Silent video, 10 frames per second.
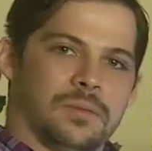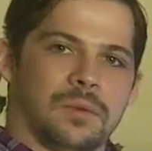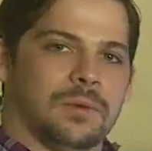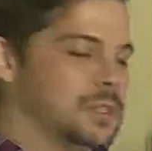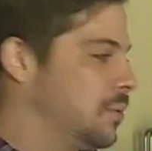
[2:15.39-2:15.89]

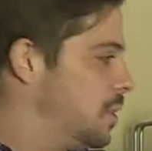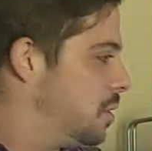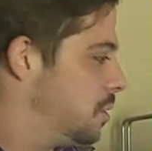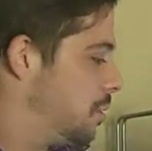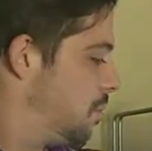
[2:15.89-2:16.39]
your
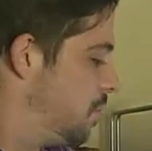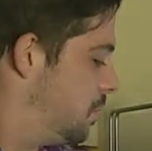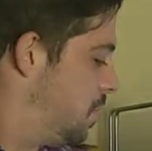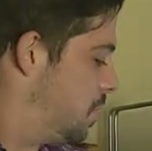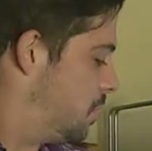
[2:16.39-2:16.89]
respirations
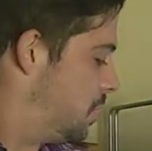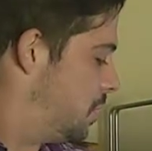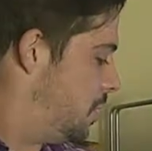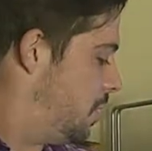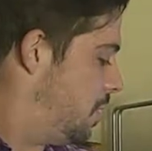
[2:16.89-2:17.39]
possibly
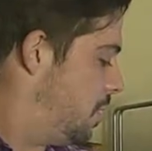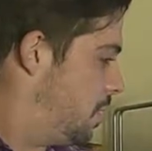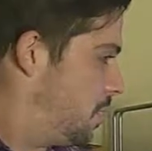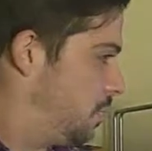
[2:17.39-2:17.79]
slow down